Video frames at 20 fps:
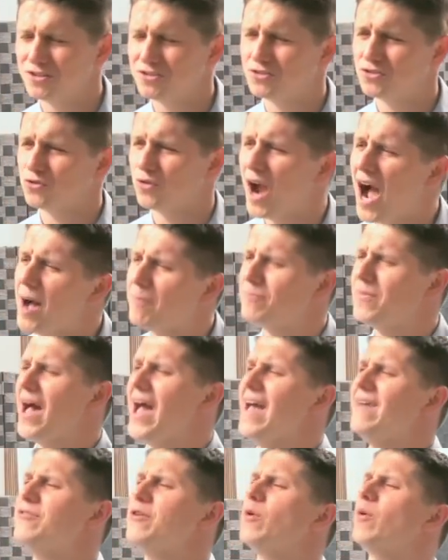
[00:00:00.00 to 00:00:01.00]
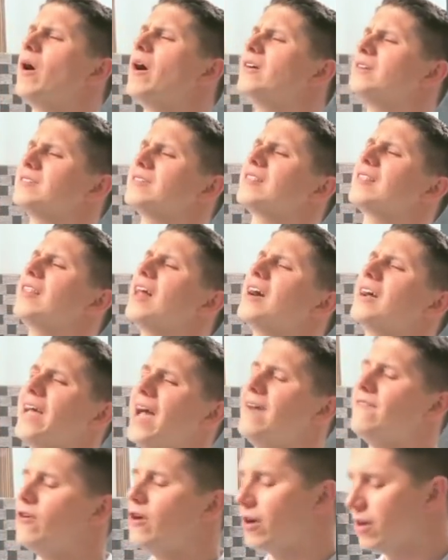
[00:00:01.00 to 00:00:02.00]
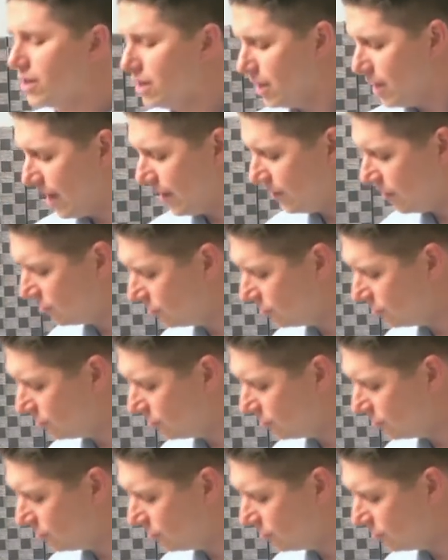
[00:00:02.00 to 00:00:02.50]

are dropped. I have the worst luck ever. And